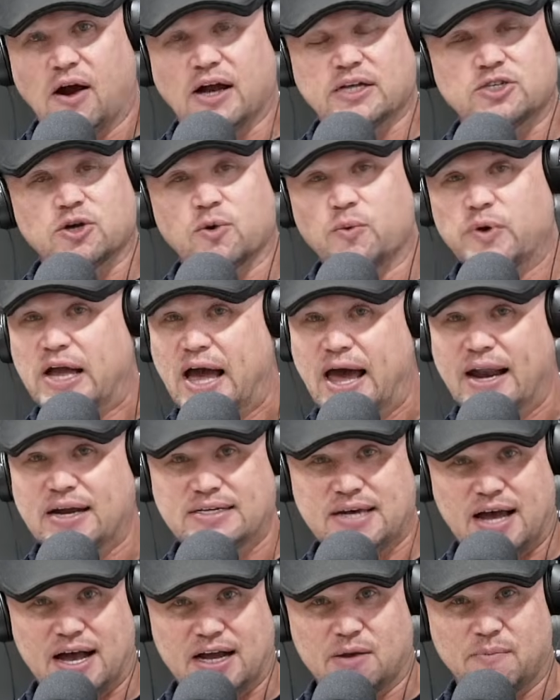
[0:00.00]
right, so we got to
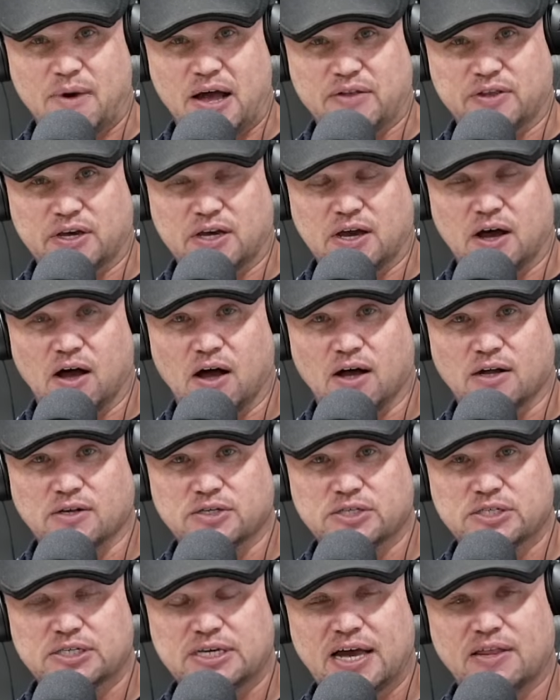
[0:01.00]
talk about the
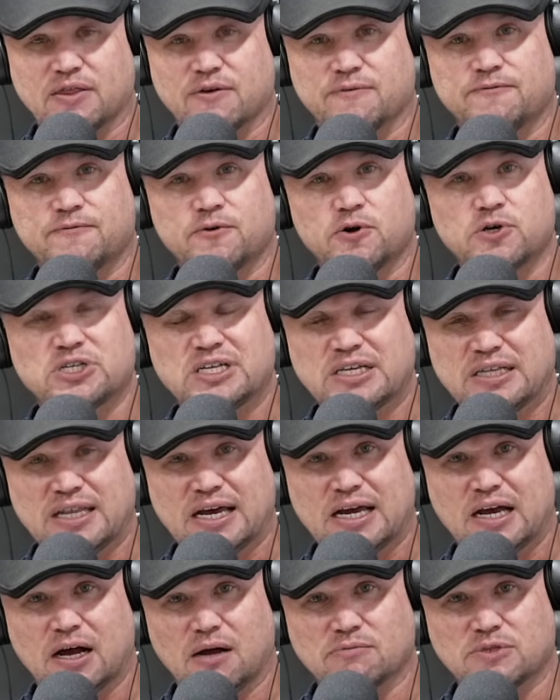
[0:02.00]
cons. And the first thing
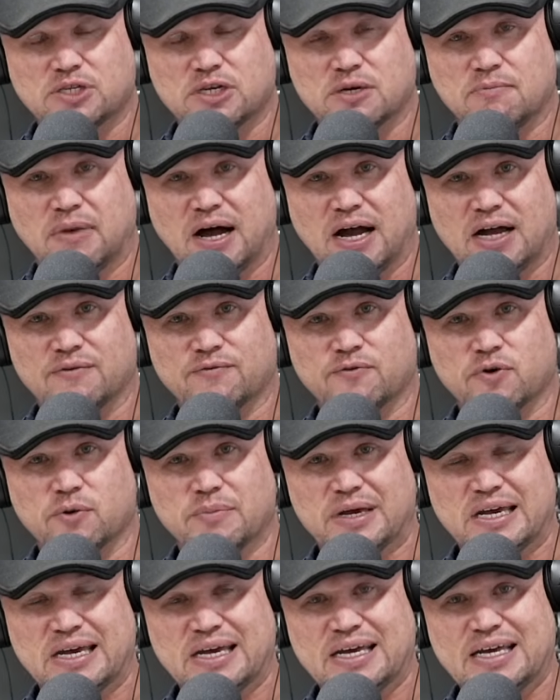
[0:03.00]
that comes to mind for
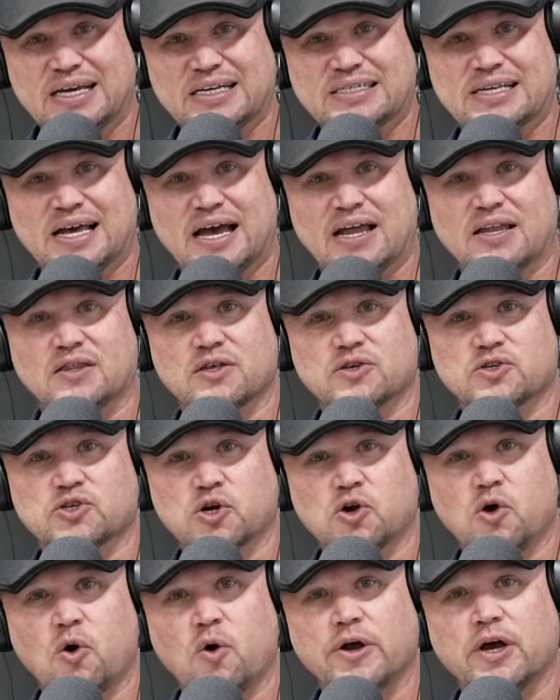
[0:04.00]
me is that the
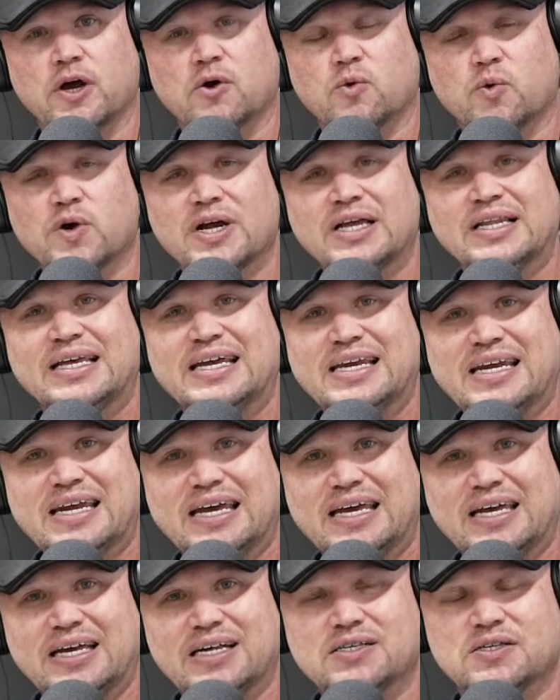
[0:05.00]
Sequoia really
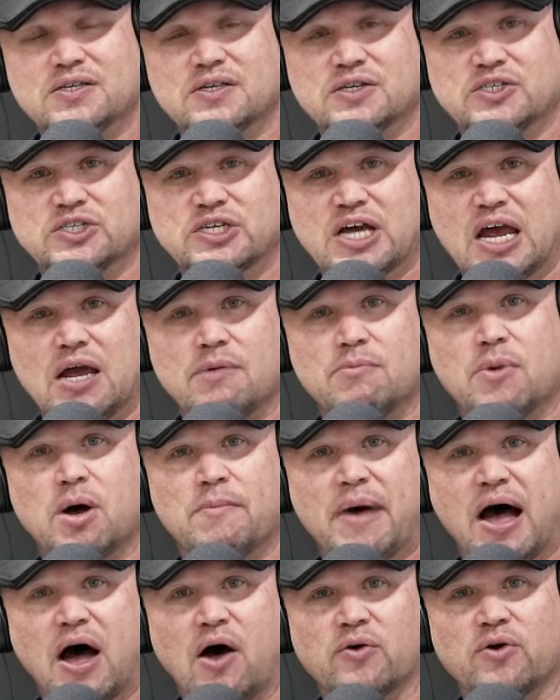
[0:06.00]
needs the same
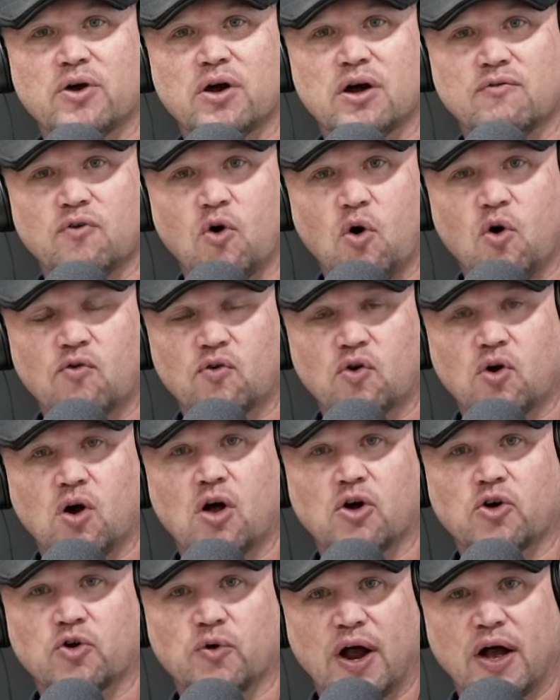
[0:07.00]
amount of
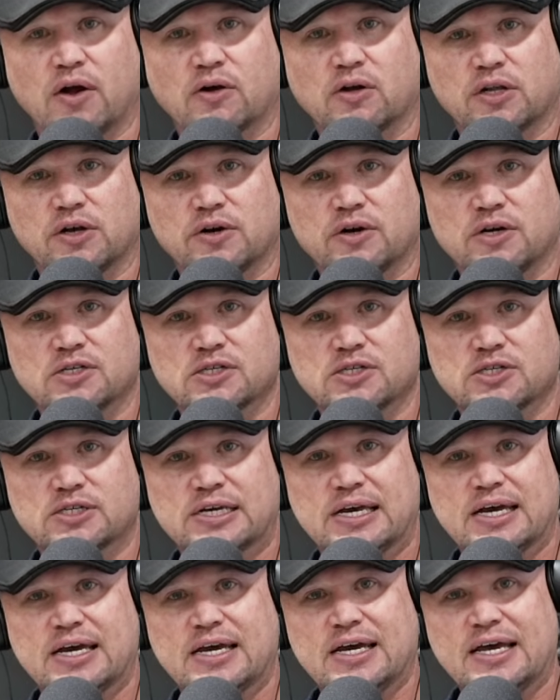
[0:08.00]
overall ground clearance
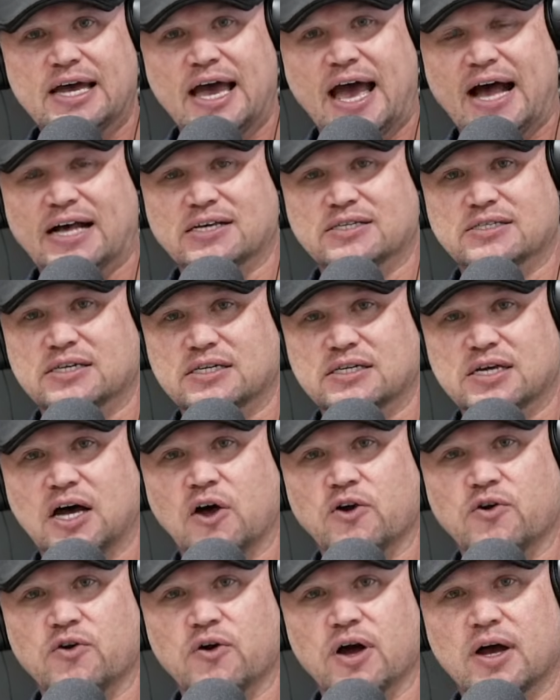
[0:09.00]
as the
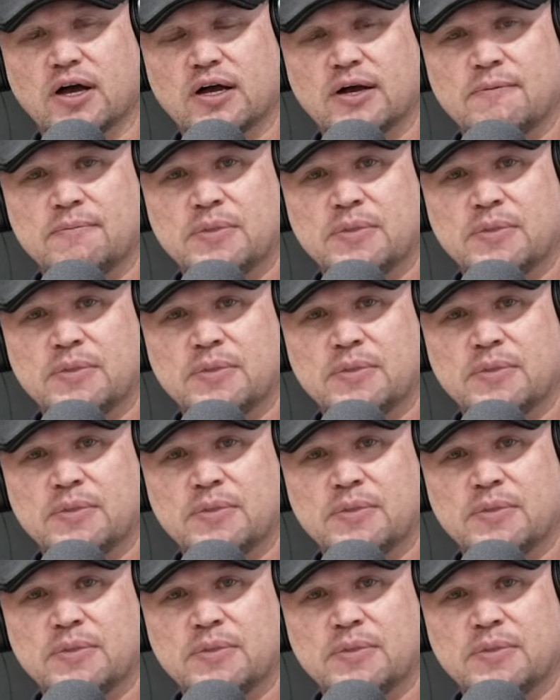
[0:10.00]
Tundra.